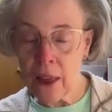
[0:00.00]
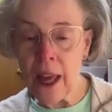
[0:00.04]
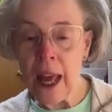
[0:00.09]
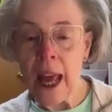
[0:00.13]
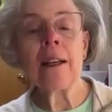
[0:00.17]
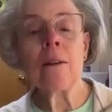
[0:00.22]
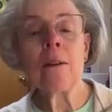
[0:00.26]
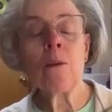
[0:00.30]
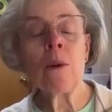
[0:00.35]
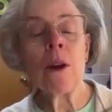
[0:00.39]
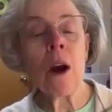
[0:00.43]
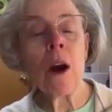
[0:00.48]

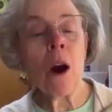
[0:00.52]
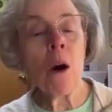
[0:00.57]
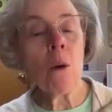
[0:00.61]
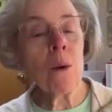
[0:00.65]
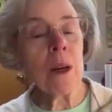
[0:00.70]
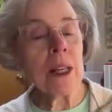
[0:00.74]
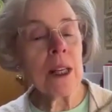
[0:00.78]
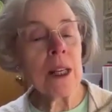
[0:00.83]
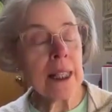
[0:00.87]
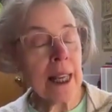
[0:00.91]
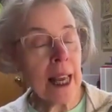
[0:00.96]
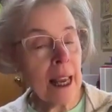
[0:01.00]
And we
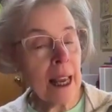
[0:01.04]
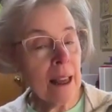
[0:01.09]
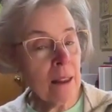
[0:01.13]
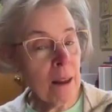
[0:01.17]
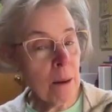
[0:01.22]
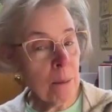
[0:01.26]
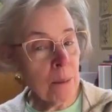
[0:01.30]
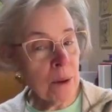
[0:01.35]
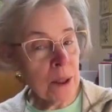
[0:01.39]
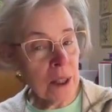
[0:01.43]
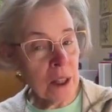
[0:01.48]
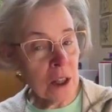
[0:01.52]
always say
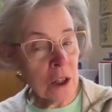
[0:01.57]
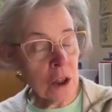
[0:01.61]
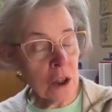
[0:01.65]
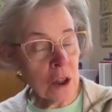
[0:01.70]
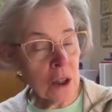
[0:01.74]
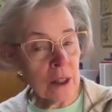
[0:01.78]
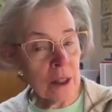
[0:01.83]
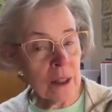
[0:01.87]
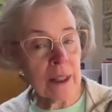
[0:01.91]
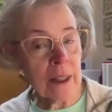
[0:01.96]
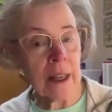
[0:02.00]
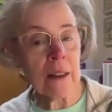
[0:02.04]
that
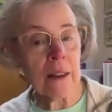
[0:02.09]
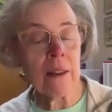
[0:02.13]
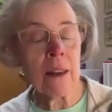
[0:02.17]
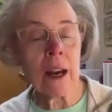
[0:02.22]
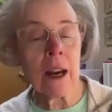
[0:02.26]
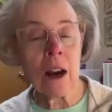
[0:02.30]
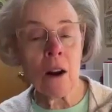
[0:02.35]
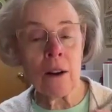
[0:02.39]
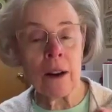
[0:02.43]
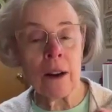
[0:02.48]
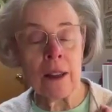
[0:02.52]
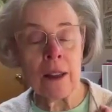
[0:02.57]
positions
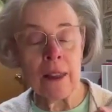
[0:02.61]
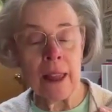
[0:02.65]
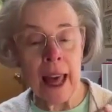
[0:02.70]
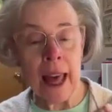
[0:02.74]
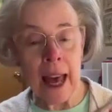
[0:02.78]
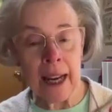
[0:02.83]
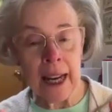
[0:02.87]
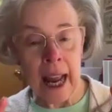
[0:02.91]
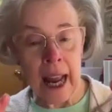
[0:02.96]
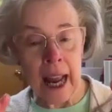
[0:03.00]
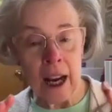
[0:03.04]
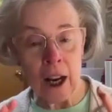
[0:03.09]
that are in
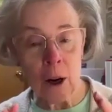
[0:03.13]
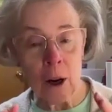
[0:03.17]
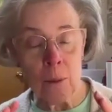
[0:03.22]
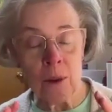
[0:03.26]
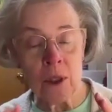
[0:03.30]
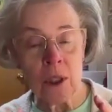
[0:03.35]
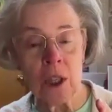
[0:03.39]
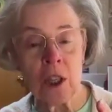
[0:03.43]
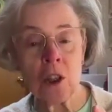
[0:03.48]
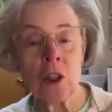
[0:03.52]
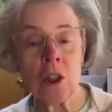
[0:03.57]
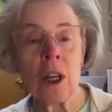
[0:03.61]
that anchor
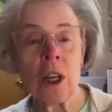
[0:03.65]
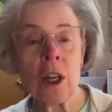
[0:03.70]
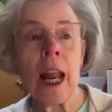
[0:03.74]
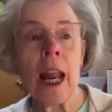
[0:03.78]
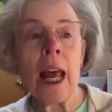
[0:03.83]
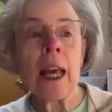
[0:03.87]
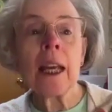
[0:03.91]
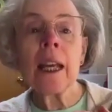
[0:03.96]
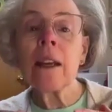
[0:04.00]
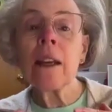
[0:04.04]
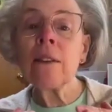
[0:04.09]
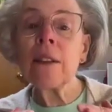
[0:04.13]
position
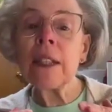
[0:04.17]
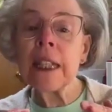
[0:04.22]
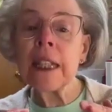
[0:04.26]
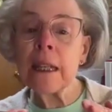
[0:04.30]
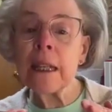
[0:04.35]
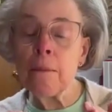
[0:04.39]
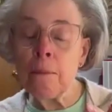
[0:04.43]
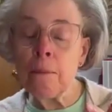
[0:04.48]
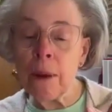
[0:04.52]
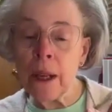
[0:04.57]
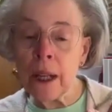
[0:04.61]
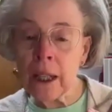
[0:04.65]
give
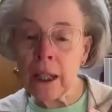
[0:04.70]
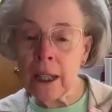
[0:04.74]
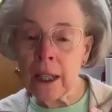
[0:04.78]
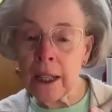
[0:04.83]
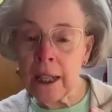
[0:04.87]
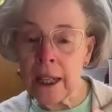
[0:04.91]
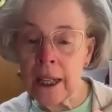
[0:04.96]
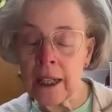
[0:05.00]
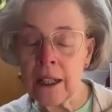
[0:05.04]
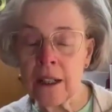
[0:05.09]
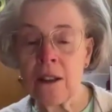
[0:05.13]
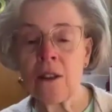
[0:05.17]

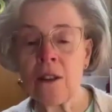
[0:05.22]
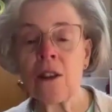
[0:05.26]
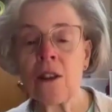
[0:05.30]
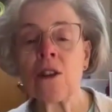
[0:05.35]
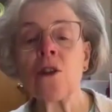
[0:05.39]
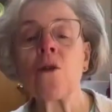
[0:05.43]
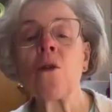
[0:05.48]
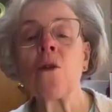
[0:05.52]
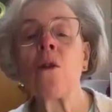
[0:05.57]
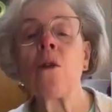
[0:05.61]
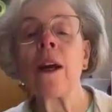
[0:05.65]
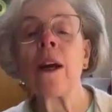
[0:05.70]
stability to the
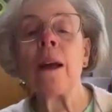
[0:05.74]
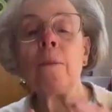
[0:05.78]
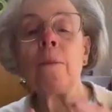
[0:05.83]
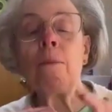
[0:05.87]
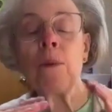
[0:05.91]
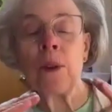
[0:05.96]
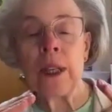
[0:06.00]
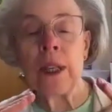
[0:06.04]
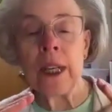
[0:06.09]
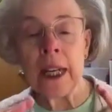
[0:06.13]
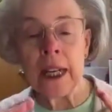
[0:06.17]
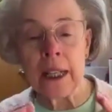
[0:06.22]
story,
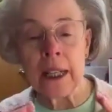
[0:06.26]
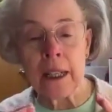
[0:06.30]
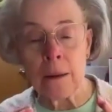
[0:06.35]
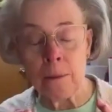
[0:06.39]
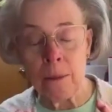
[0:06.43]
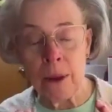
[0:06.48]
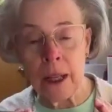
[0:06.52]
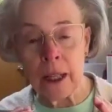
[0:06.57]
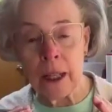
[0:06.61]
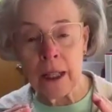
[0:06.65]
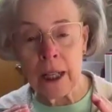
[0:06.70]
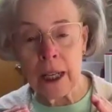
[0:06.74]

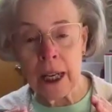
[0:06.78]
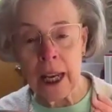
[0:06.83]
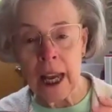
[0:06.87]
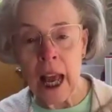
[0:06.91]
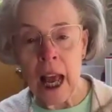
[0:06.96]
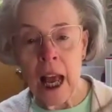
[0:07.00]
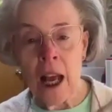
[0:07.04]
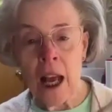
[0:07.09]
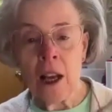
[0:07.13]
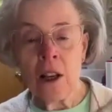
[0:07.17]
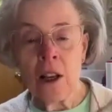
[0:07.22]
predictability.